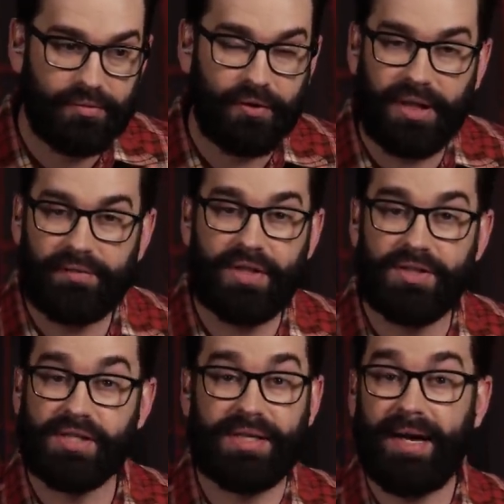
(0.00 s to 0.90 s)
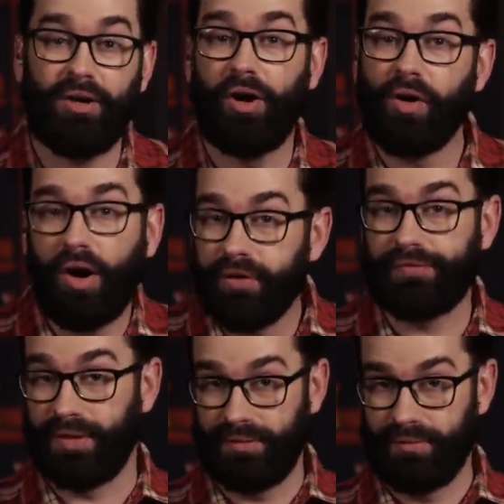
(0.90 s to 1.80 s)
Forgiveness is not on
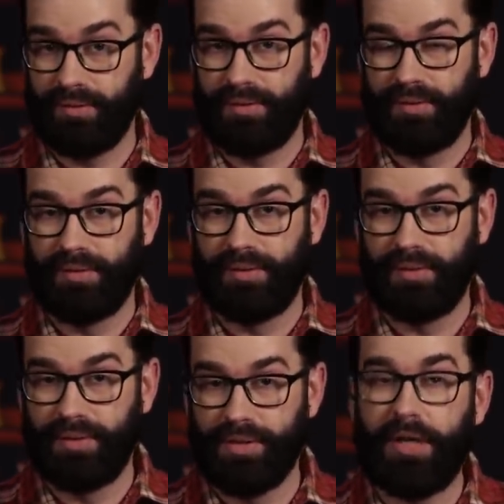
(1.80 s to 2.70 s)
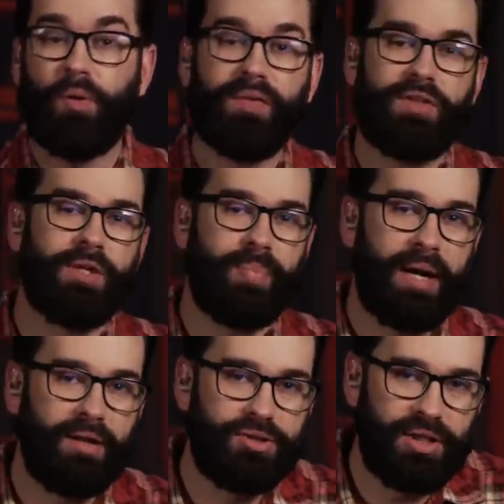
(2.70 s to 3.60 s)
offer. They want the
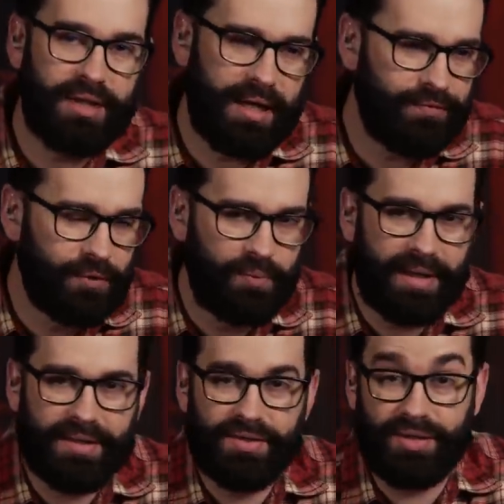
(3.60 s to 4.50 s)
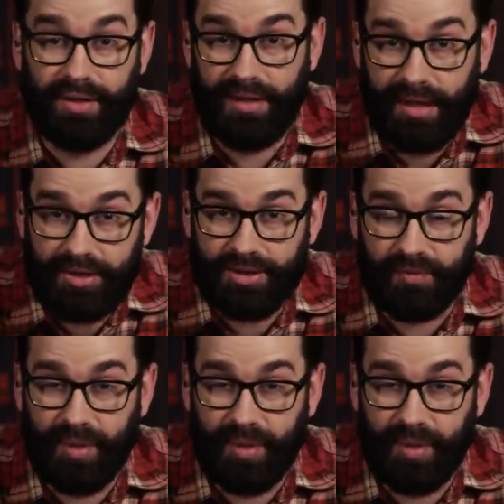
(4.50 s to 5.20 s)
apology not for reconciliation,